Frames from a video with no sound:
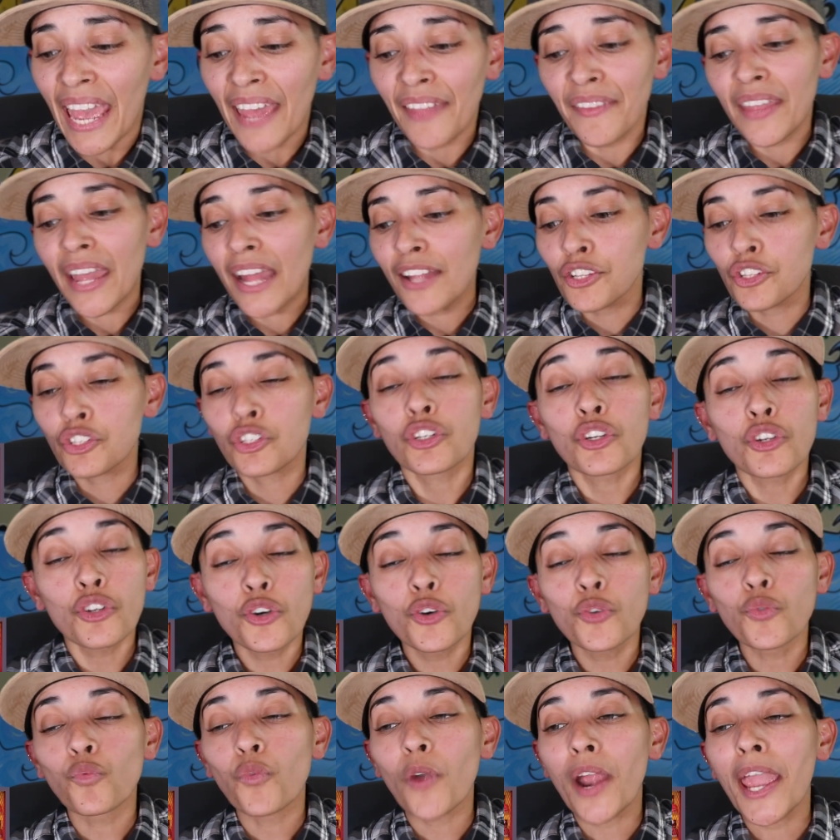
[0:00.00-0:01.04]
And that's
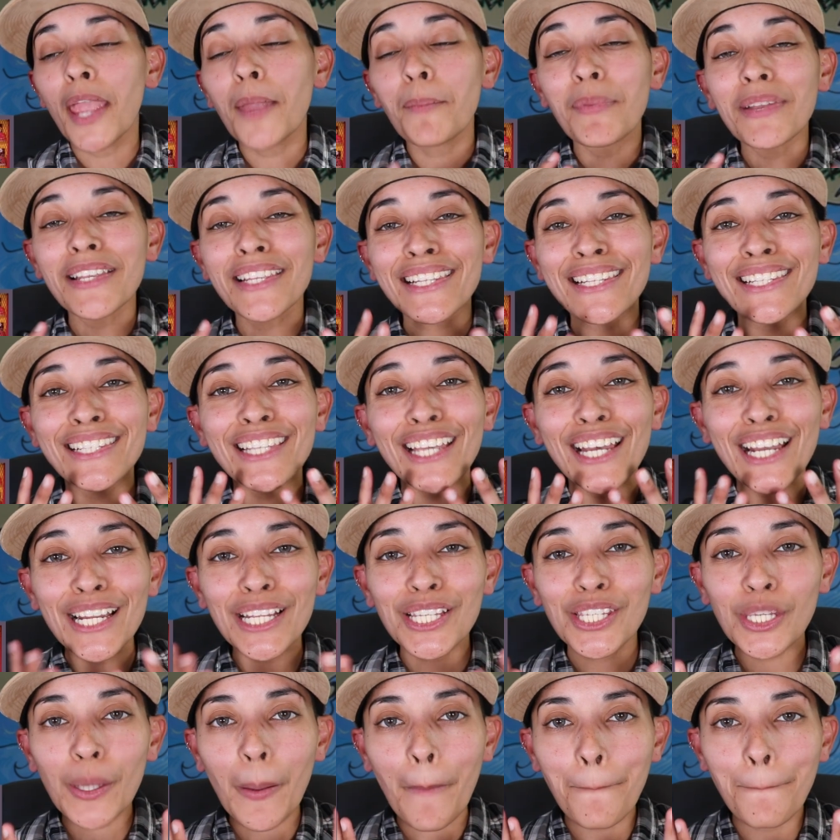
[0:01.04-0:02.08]
true. Rape is
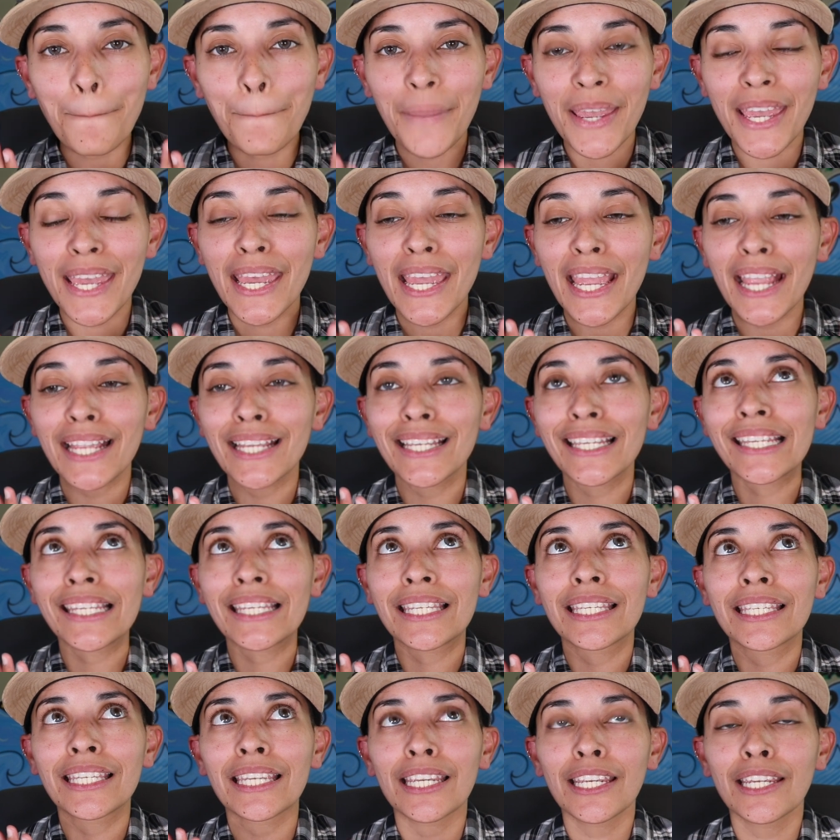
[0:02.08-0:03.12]
such a big
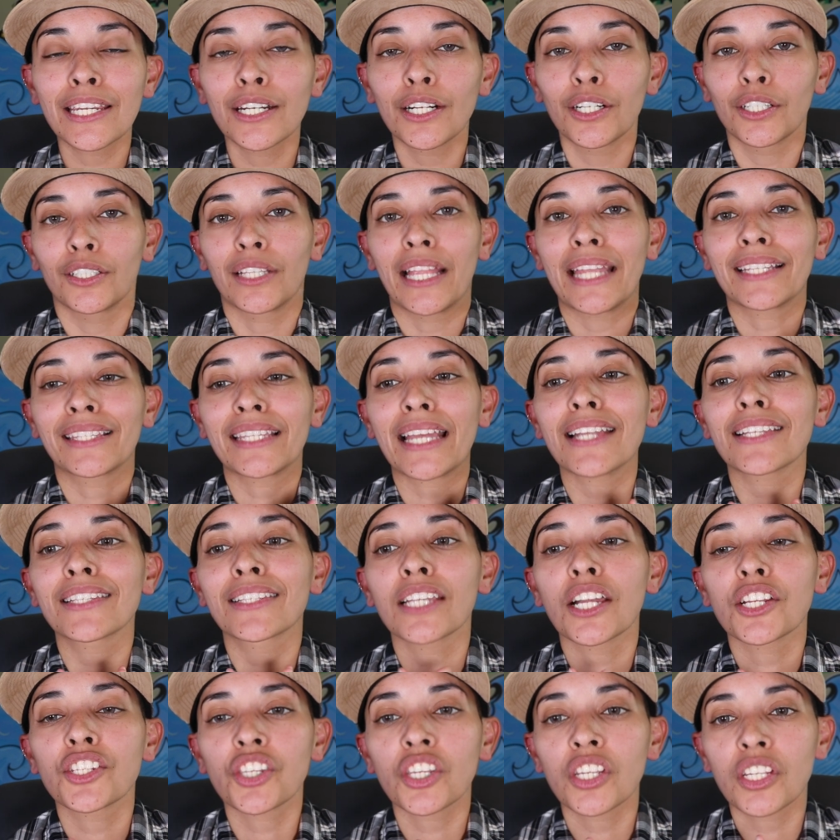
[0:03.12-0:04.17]
deal. Like,
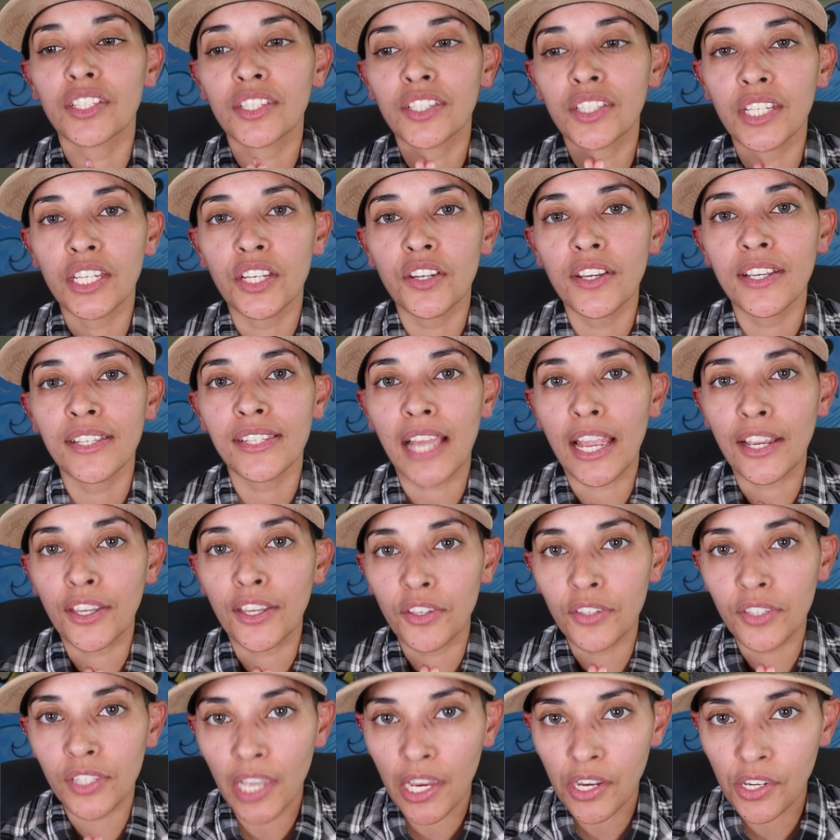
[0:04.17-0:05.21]
that's such a serious
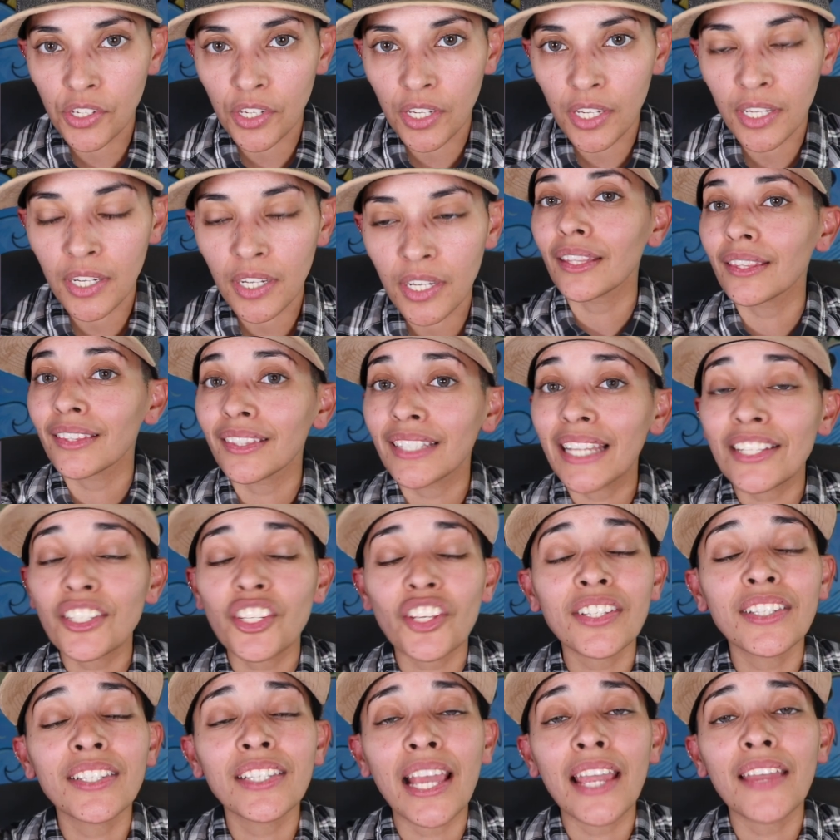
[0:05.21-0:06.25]
accusation. Let's
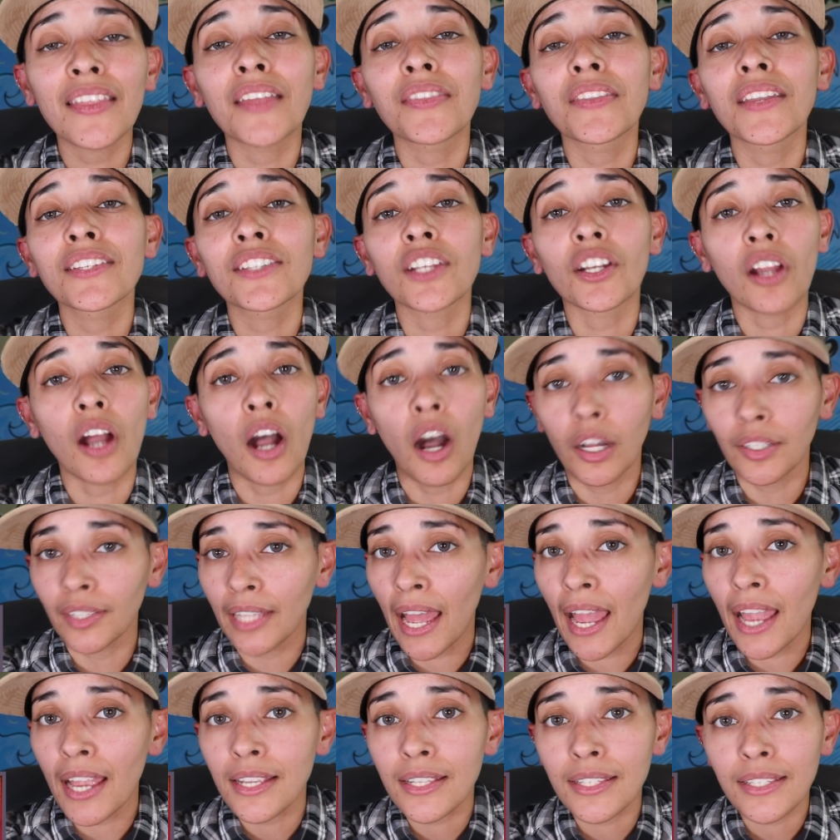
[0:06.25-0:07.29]
just say that these are all
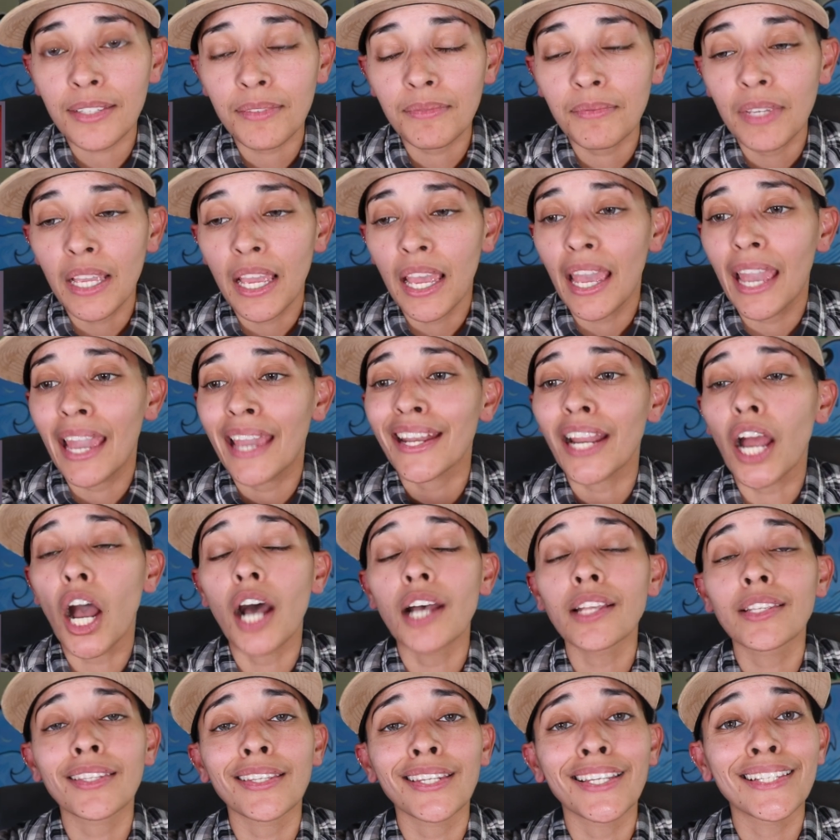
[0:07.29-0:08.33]
lies and
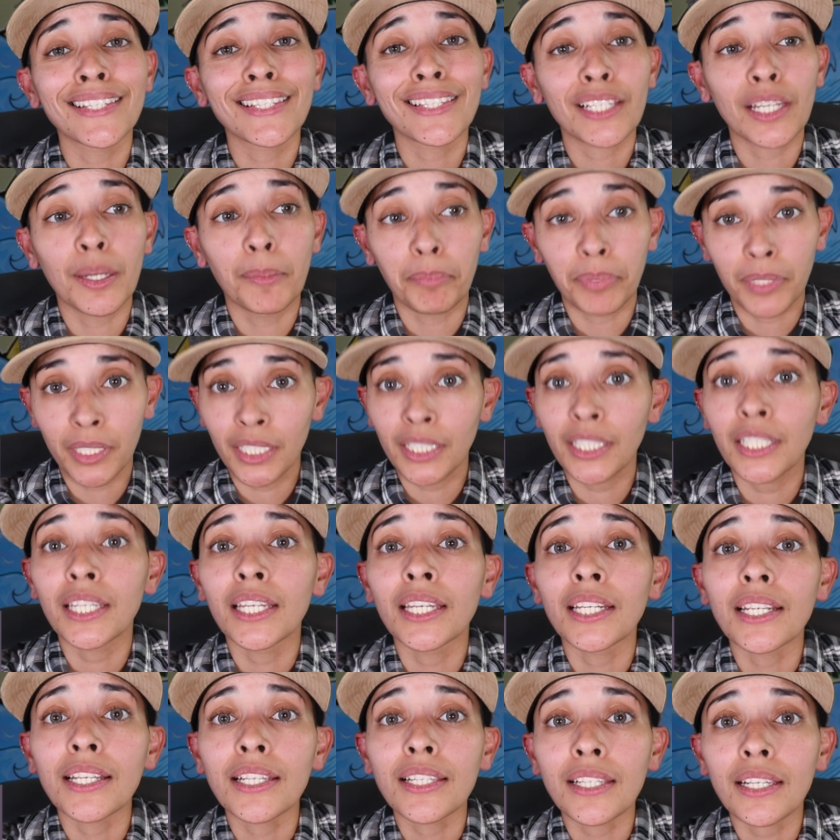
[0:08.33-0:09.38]
Austin is completely
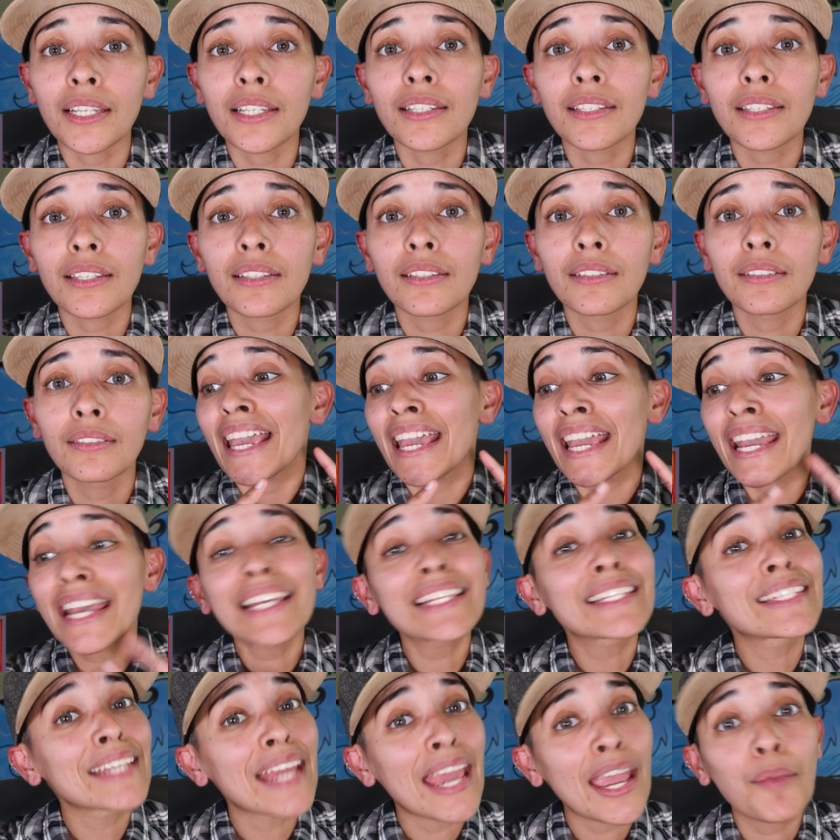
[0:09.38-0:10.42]
innocent.
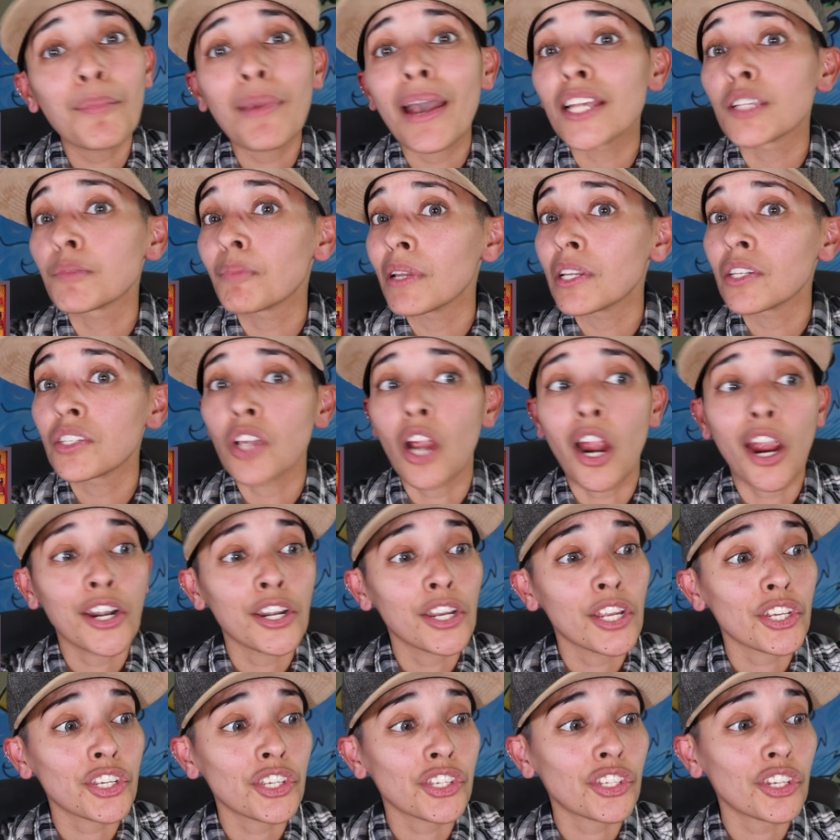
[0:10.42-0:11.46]
His name has been
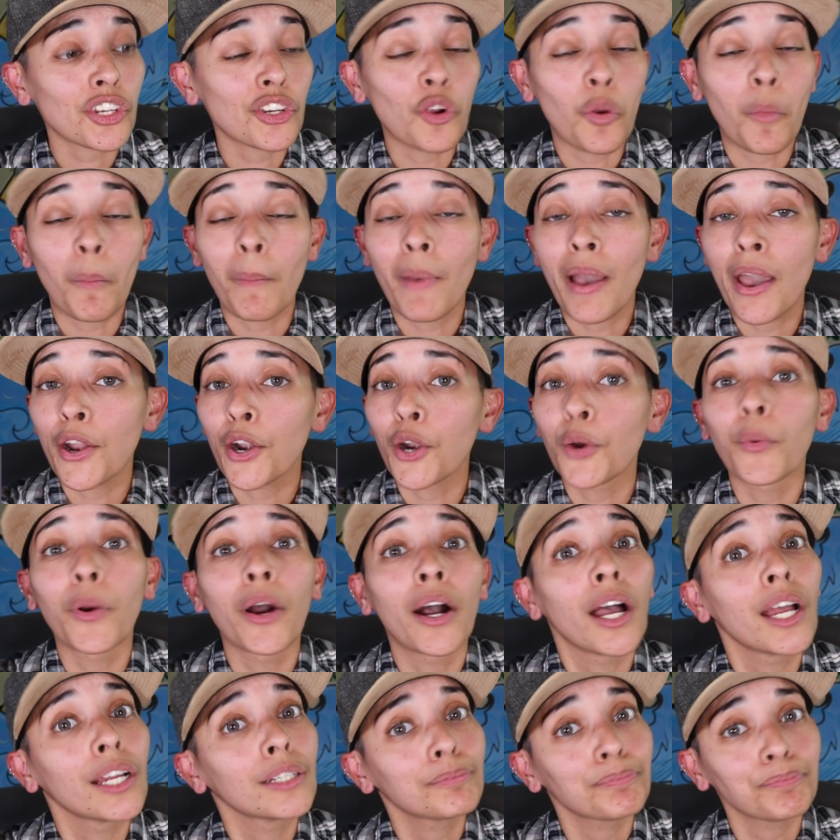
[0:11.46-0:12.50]
tarnished no matter
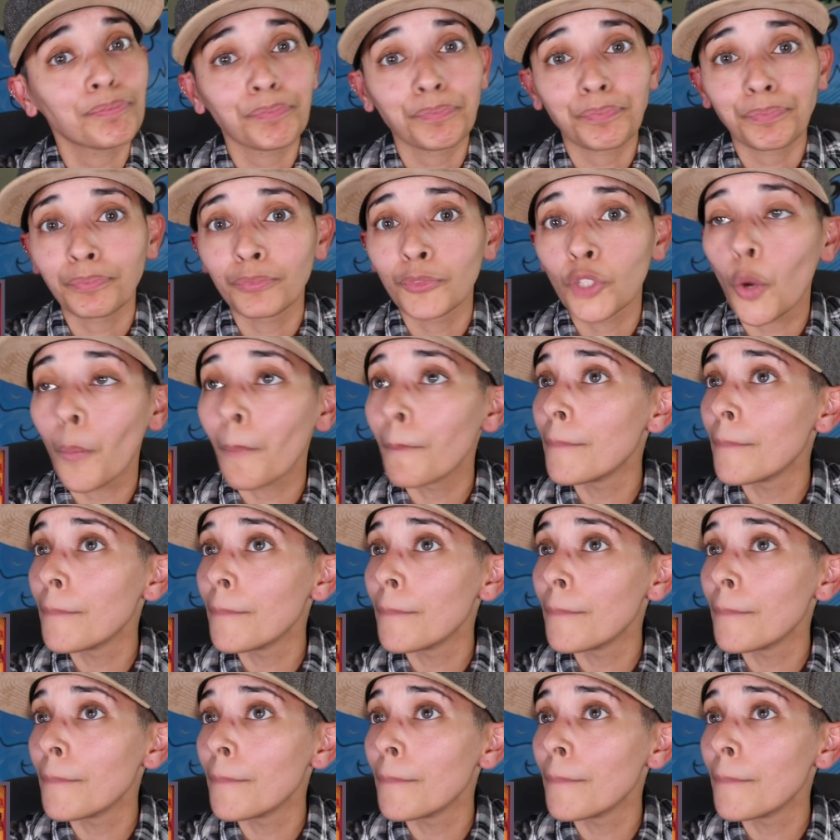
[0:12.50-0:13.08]
what. No